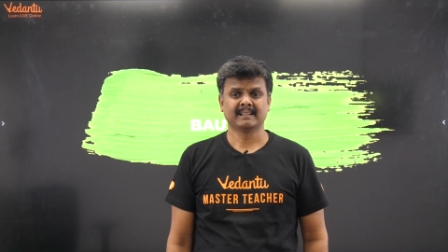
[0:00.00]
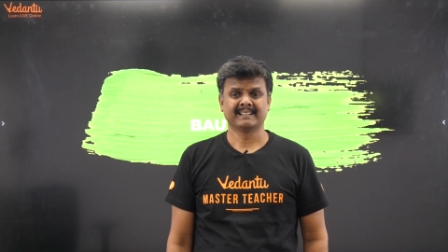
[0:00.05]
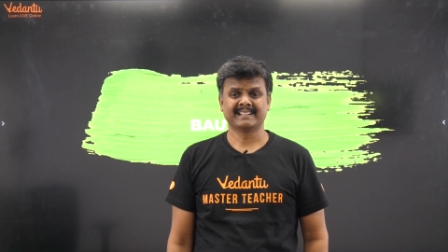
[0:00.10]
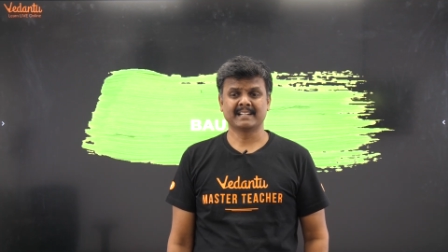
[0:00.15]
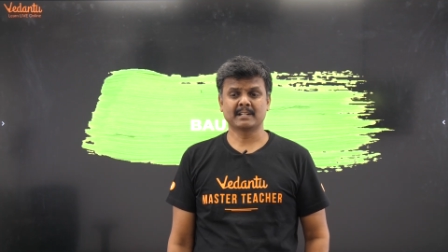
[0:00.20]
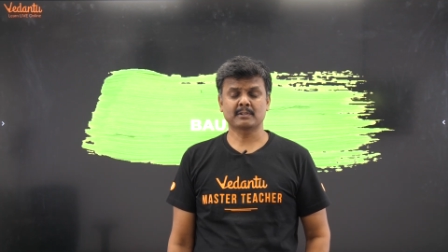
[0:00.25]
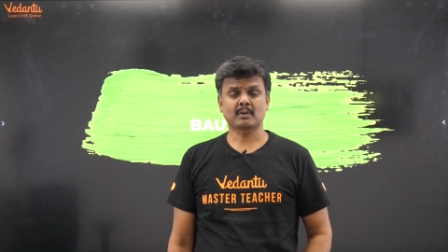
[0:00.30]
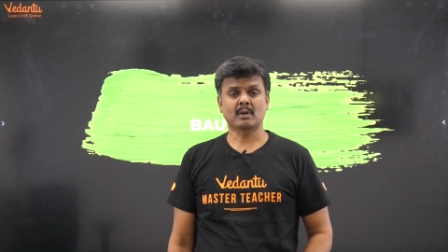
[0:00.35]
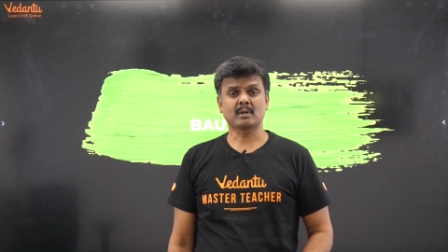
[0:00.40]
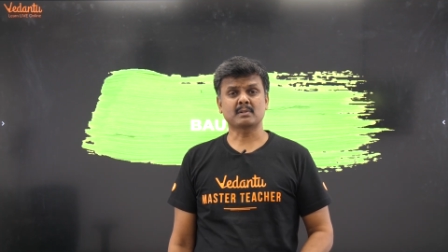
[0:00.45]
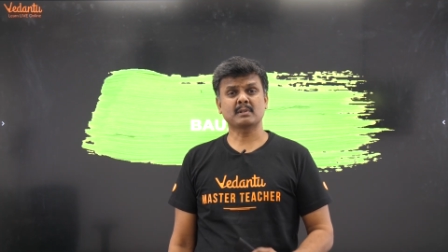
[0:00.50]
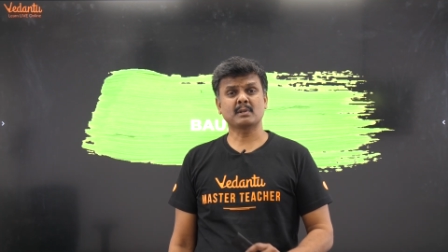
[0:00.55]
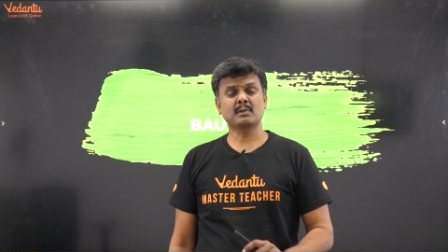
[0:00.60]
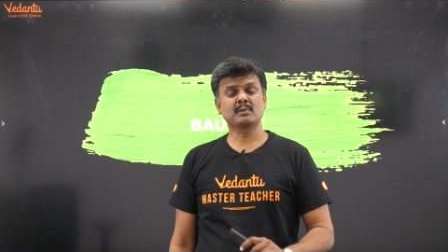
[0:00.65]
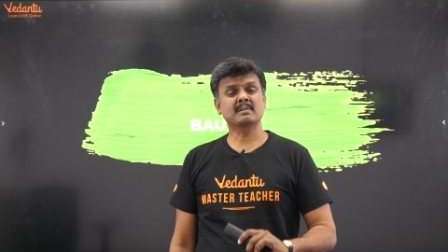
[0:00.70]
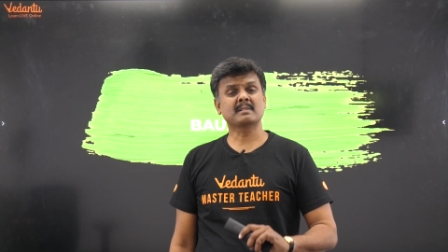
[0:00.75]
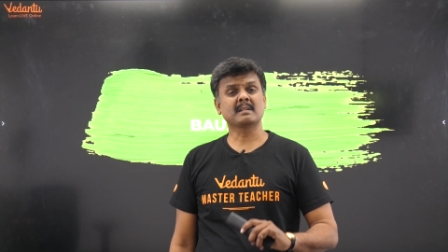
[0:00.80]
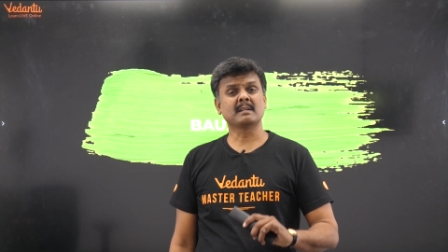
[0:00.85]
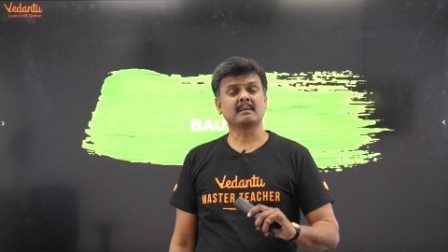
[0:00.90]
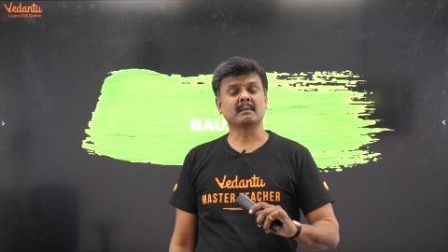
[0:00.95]
It is also
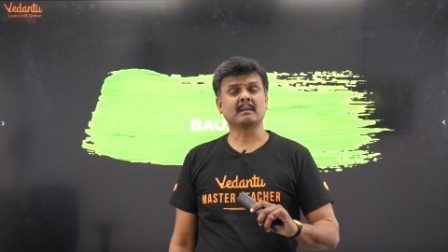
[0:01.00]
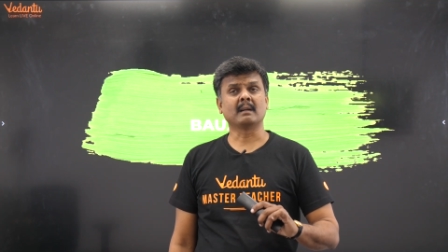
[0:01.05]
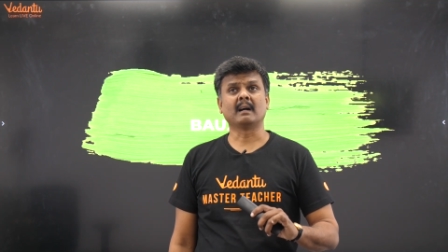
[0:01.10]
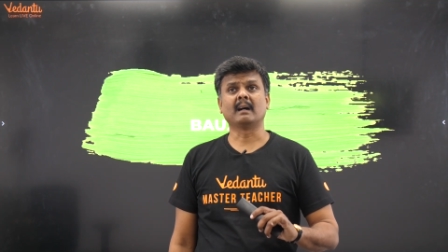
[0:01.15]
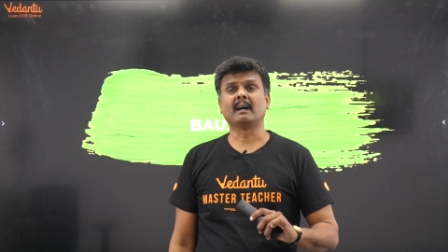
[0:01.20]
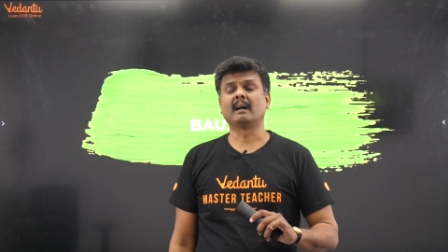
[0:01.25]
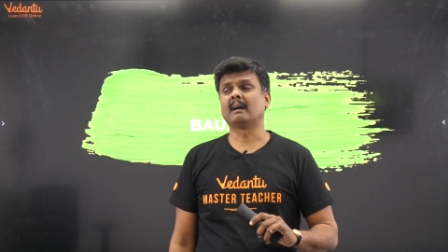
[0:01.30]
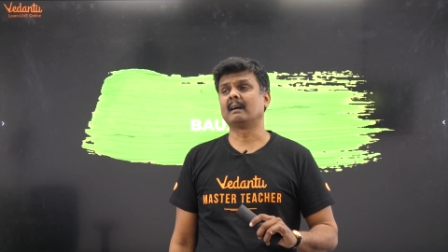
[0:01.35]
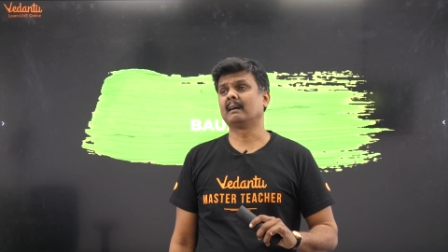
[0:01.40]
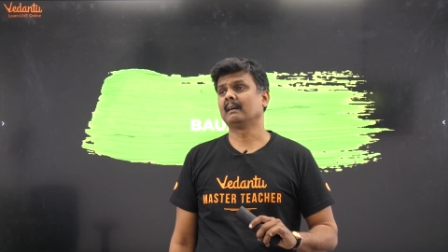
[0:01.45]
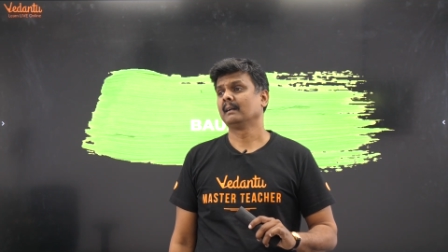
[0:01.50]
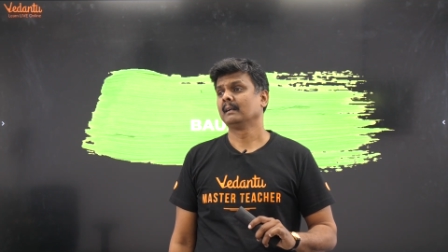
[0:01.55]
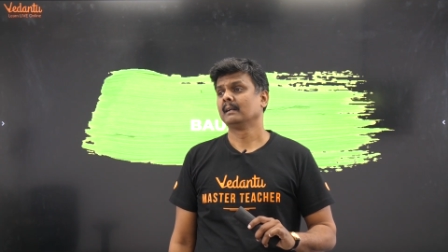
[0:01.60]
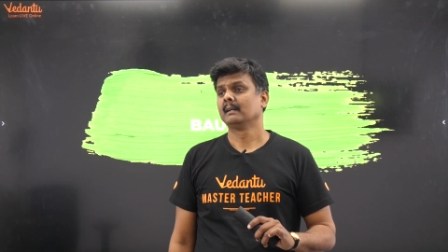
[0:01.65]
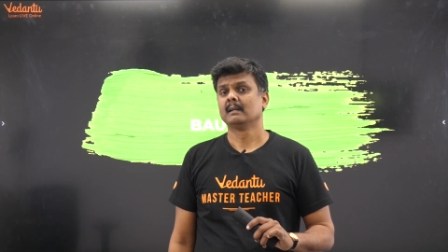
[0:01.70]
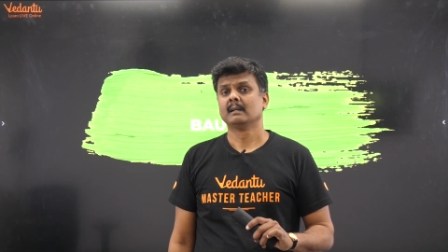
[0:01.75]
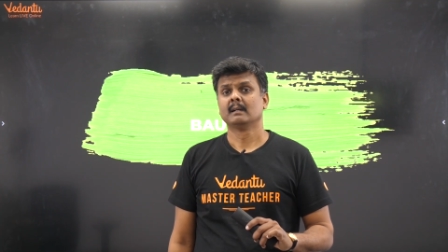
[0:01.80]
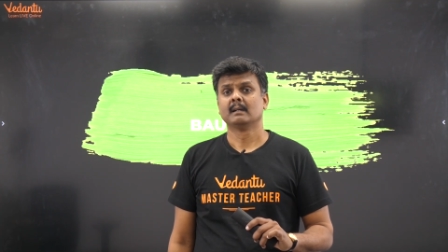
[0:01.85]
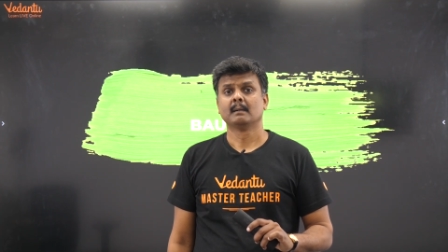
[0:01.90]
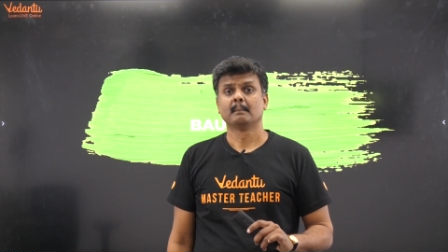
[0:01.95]
used in
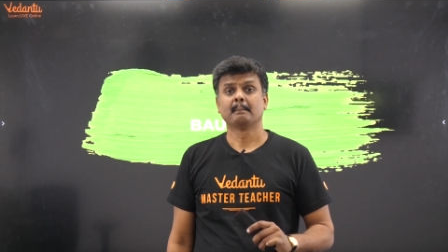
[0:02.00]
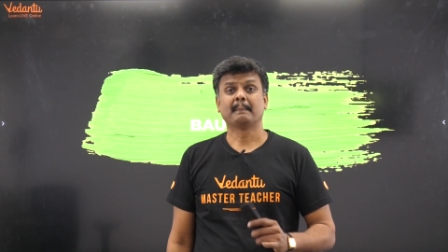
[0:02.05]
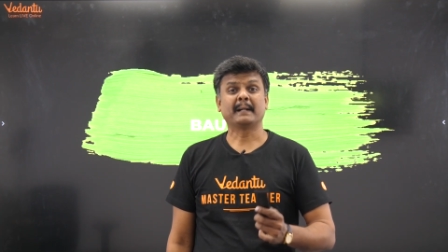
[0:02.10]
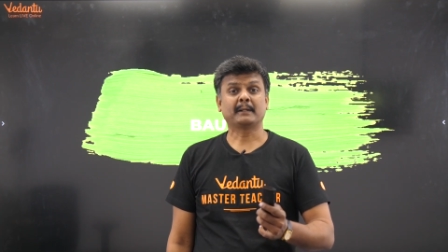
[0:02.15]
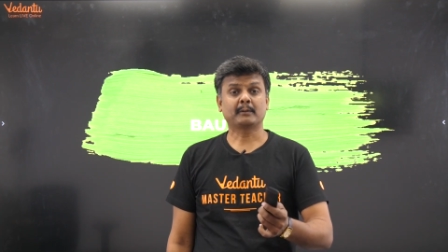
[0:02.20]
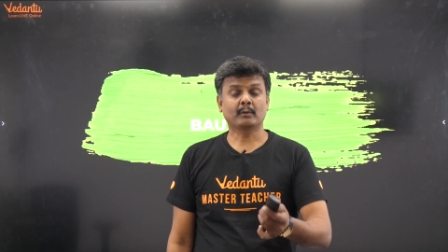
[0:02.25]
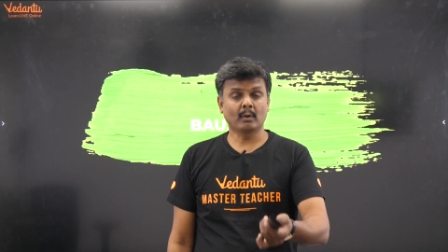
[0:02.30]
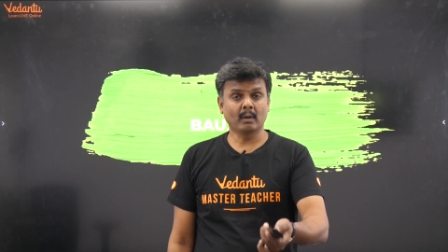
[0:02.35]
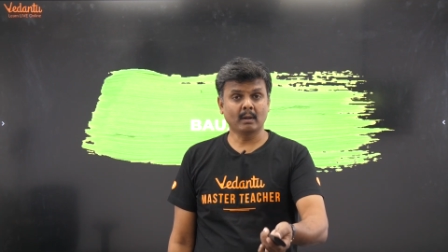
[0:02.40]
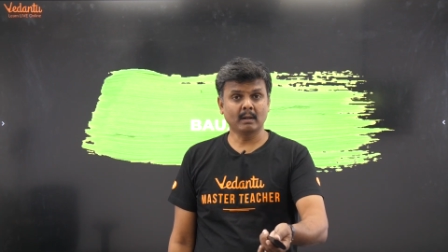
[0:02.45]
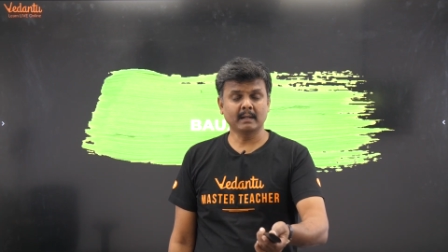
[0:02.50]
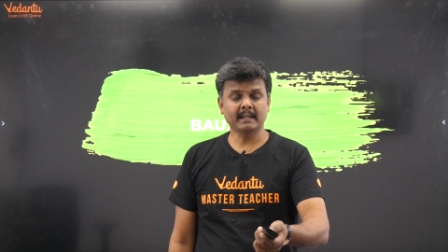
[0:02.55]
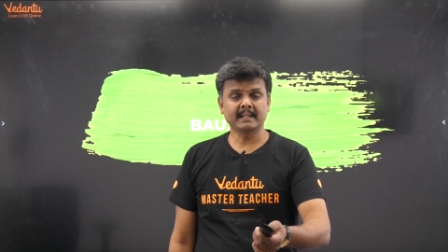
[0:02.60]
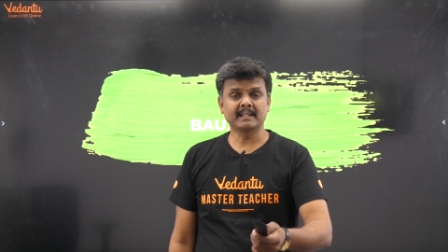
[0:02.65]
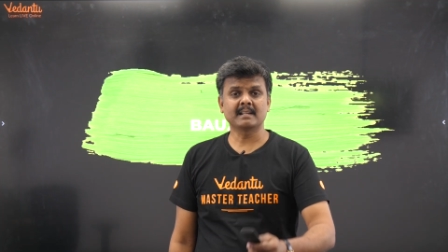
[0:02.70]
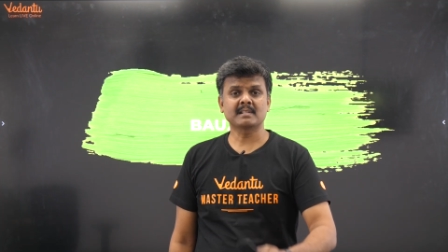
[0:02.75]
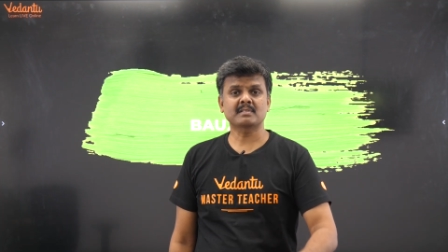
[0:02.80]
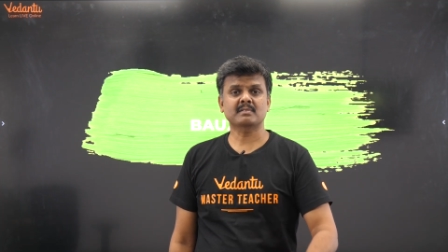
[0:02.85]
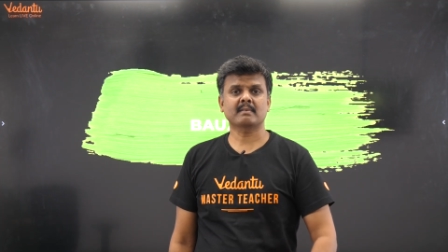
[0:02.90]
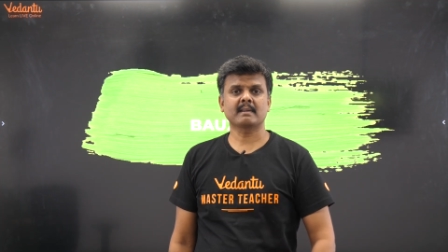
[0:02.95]
petrol
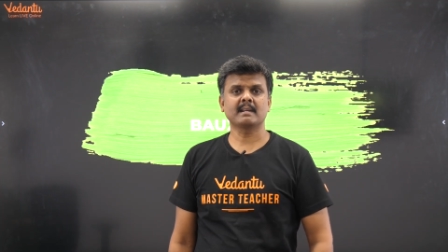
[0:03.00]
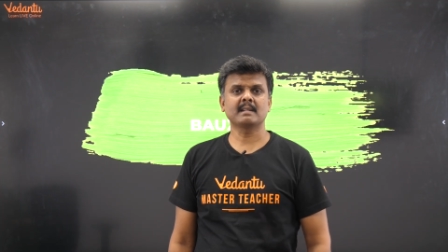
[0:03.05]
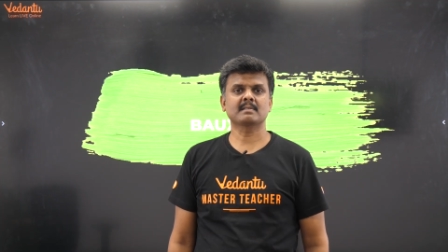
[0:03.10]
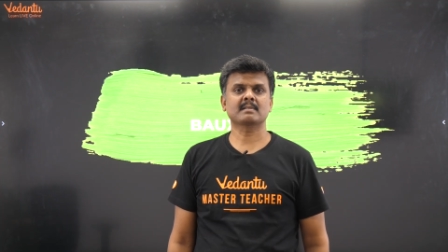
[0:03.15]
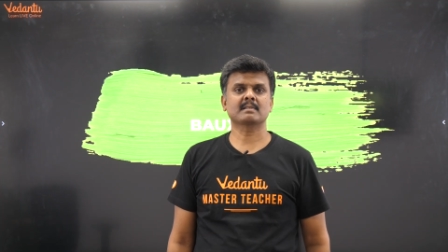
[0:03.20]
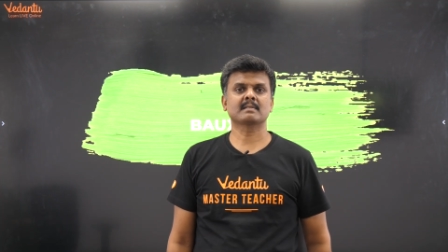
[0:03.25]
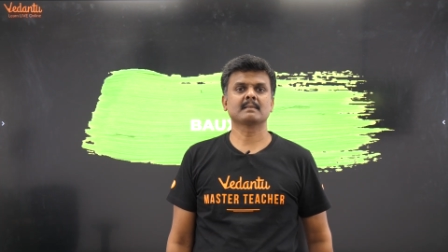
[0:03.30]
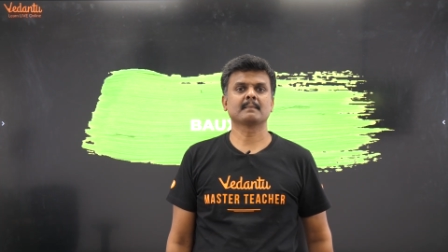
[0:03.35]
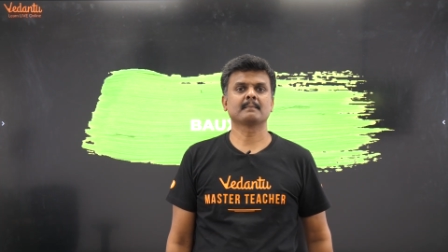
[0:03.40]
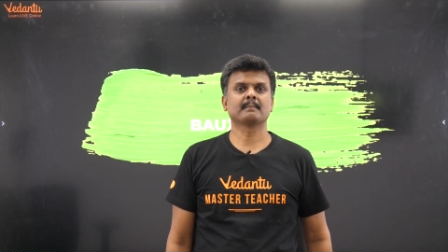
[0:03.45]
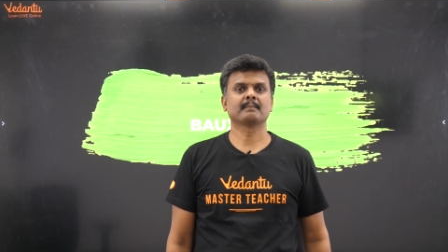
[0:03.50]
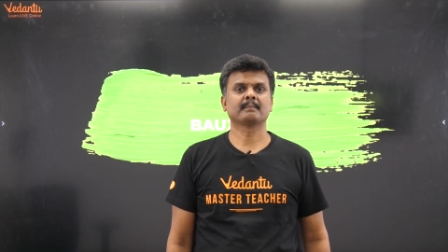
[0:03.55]
industries.